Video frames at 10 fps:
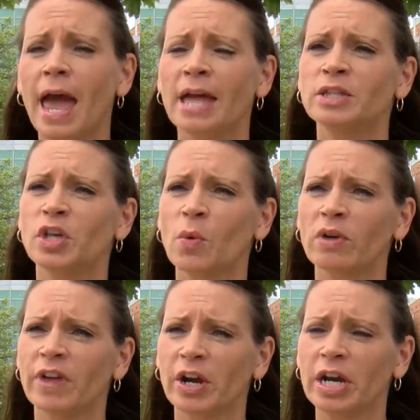And so we're
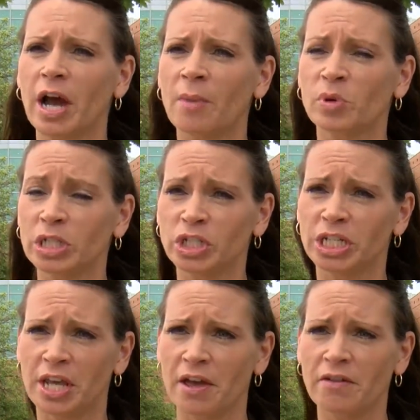very
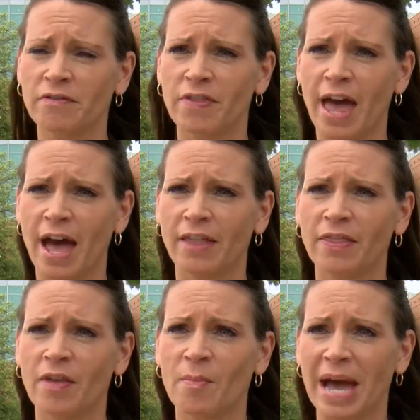appreciative that
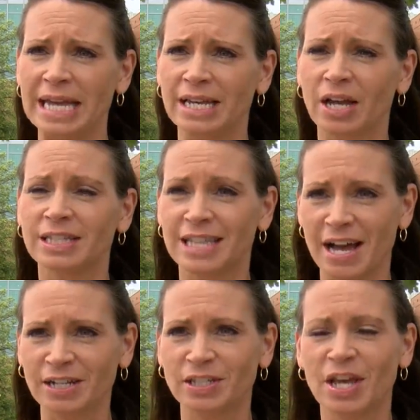the Bike
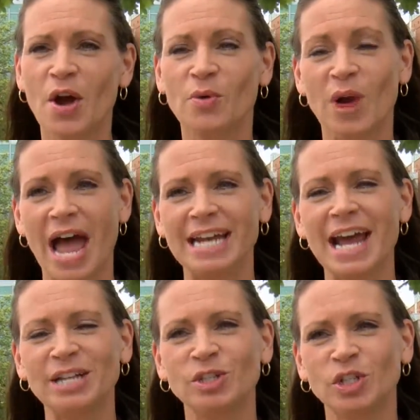Sux ride
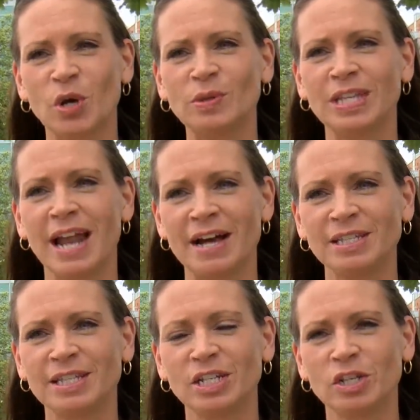has chosen us
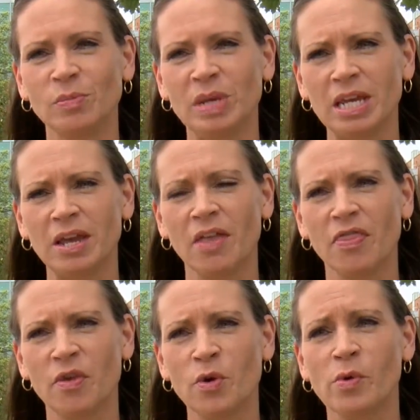to be
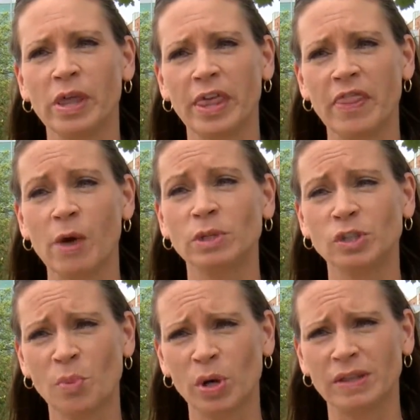who they will
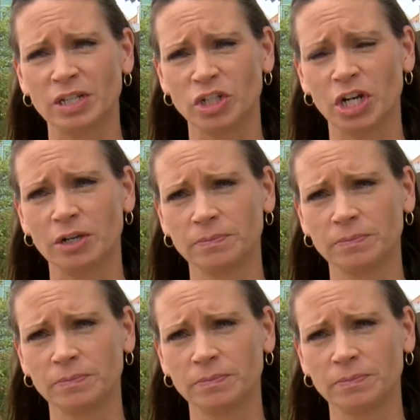support this year.